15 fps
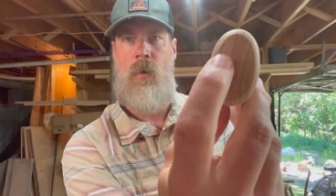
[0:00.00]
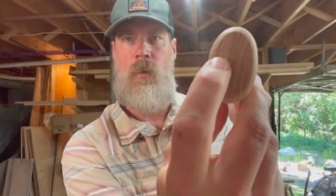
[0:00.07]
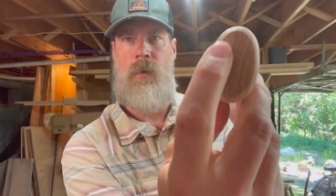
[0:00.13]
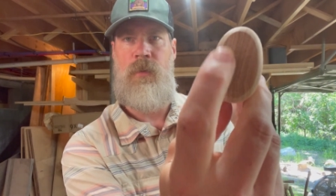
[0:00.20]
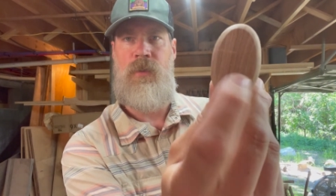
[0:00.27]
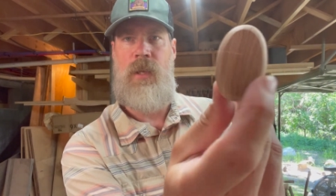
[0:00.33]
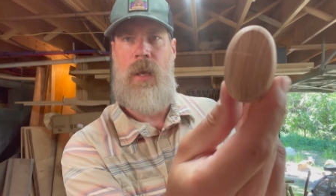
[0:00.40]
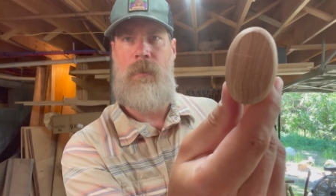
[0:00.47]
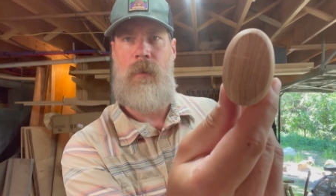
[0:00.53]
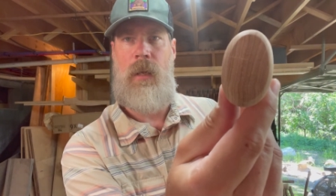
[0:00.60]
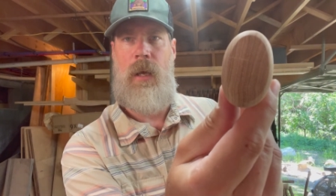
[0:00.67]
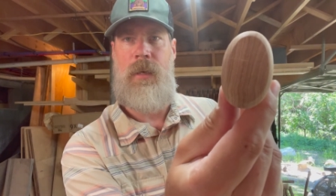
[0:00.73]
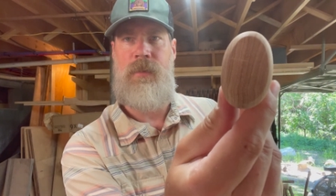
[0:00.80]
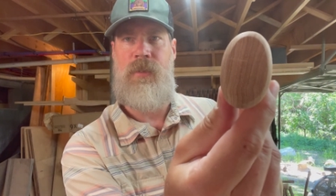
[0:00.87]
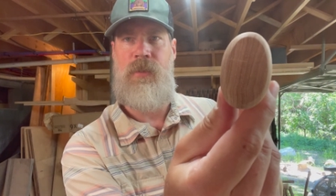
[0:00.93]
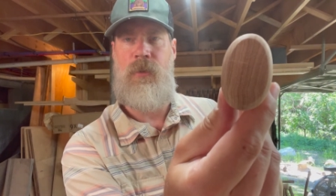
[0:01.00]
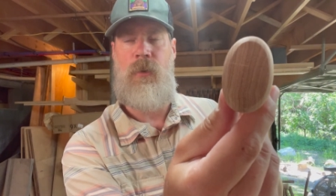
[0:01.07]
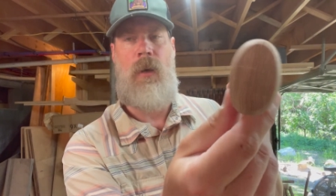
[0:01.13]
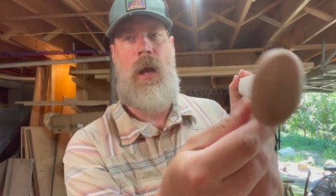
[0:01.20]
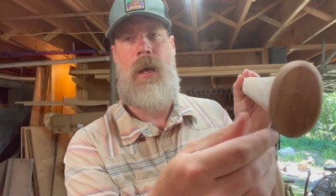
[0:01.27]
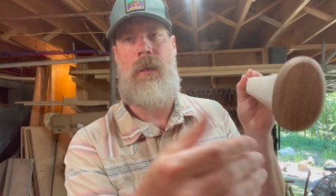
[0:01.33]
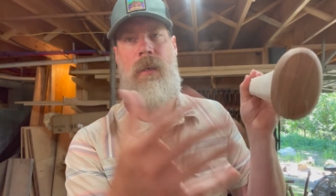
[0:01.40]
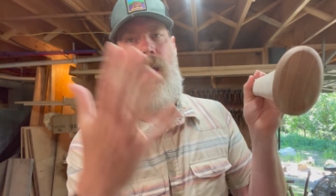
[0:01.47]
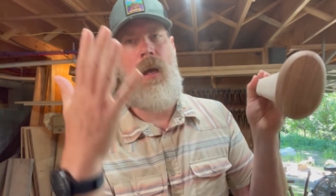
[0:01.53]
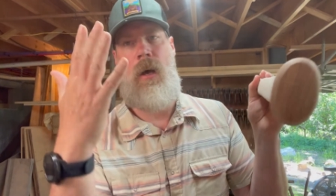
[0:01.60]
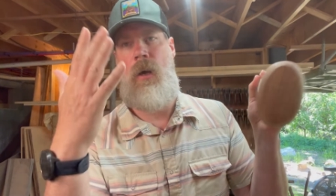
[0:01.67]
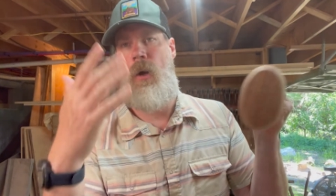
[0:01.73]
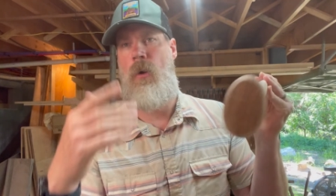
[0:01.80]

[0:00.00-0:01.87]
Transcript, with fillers: we've stabilized this crack now.